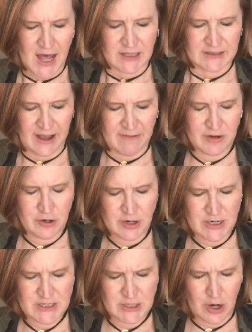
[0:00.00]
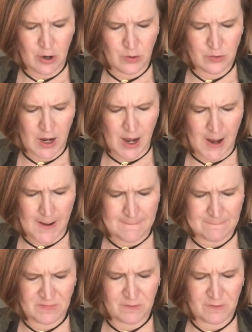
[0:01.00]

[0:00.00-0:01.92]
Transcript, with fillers: Lavender is known um,